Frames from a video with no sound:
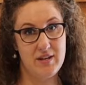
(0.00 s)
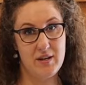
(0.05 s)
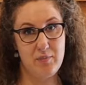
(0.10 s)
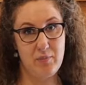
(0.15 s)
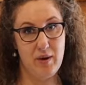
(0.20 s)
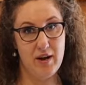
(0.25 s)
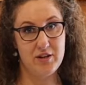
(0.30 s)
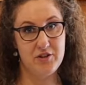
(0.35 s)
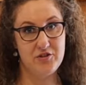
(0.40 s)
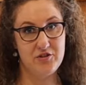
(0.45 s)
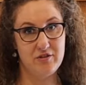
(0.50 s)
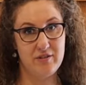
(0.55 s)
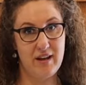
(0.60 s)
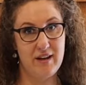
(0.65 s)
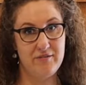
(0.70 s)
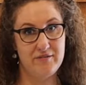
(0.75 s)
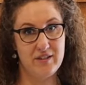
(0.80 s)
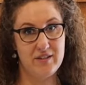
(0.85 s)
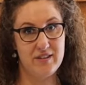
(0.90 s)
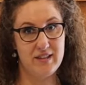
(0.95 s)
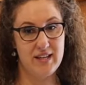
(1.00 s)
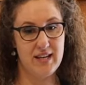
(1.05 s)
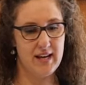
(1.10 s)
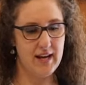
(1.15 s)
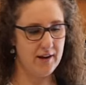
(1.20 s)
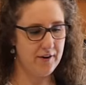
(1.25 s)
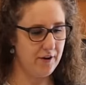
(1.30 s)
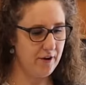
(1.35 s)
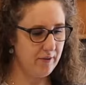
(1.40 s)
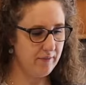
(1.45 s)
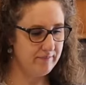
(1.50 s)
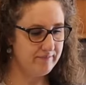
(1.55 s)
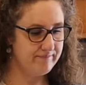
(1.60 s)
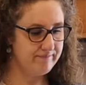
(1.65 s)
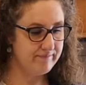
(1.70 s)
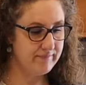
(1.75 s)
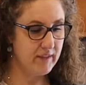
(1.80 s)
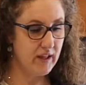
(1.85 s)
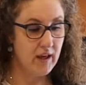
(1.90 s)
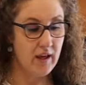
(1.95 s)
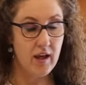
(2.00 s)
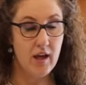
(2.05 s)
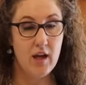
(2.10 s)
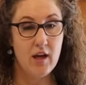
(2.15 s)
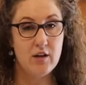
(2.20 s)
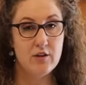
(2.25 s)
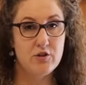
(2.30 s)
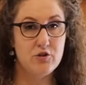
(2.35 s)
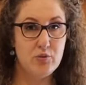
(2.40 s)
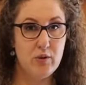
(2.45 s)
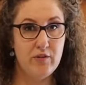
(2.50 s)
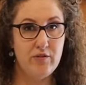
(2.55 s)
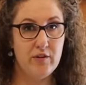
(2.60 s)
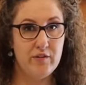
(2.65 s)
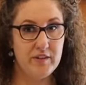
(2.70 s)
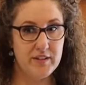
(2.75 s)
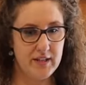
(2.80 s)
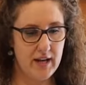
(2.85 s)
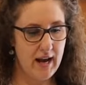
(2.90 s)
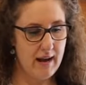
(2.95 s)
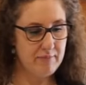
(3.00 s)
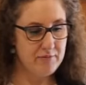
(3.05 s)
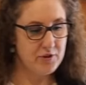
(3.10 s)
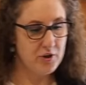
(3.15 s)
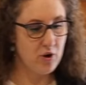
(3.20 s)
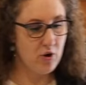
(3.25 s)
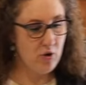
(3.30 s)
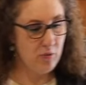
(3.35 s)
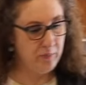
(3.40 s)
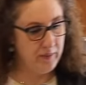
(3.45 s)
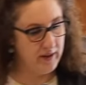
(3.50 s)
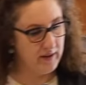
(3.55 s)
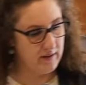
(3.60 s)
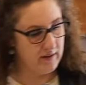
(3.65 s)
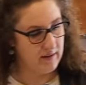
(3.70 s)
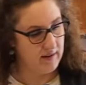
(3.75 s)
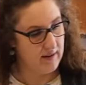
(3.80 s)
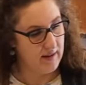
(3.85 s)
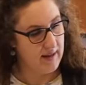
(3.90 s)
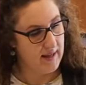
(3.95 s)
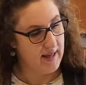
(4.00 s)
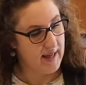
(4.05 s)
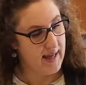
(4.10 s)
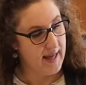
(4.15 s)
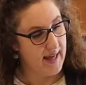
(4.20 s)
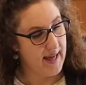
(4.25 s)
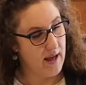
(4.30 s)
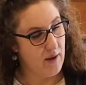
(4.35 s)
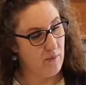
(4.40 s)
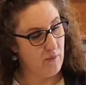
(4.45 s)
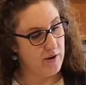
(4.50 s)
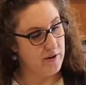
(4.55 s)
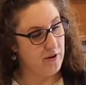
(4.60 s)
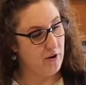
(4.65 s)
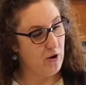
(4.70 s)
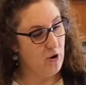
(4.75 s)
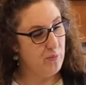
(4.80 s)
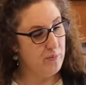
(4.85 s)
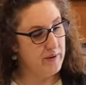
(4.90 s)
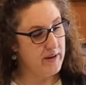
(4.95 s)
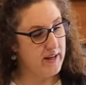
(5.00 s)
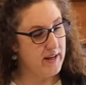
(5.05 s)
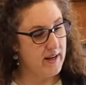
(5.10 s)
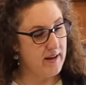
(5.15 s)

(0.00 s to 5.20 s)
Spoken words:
any pressure left in the canner. Swivel the top to open, and when you're opening